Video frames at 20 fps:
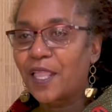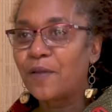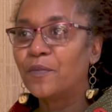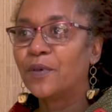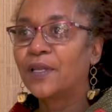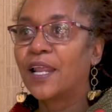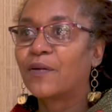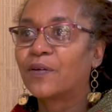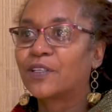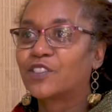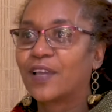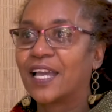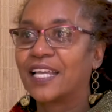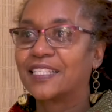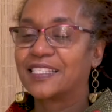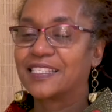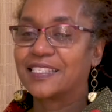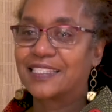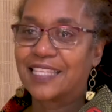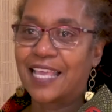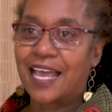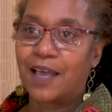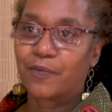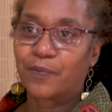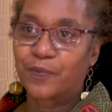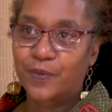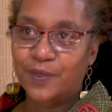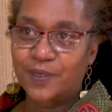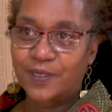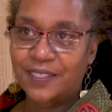But I would try to
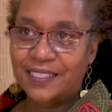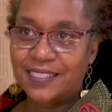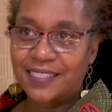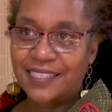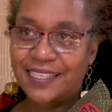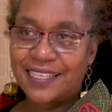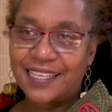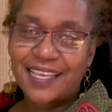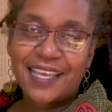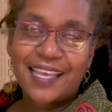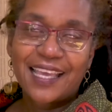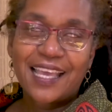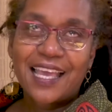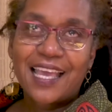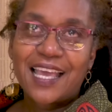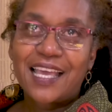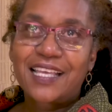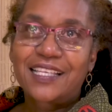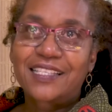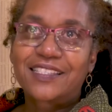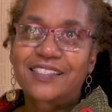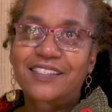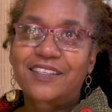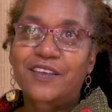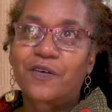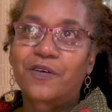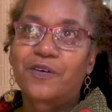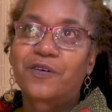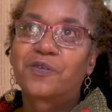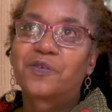stop.
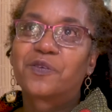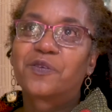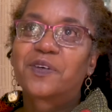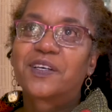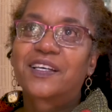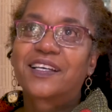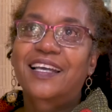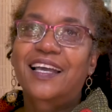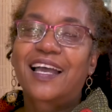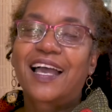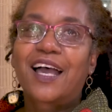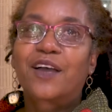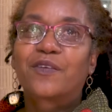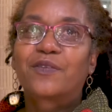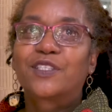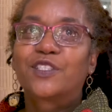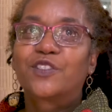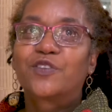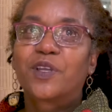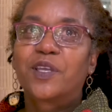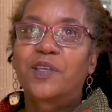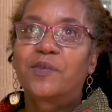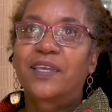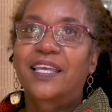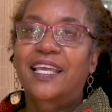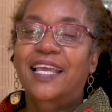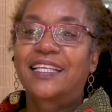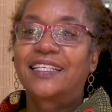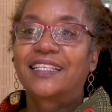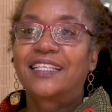So I was
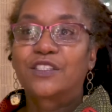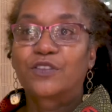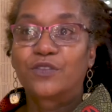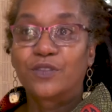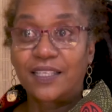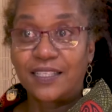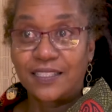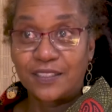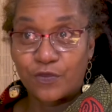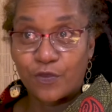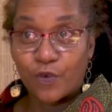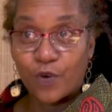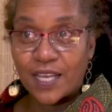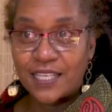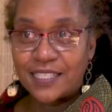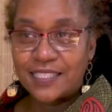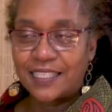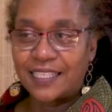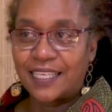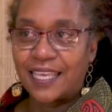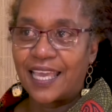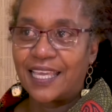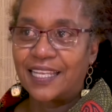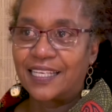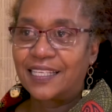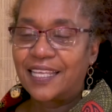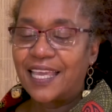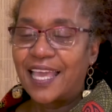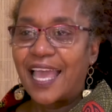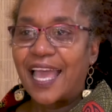dreaming and his voice
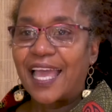again.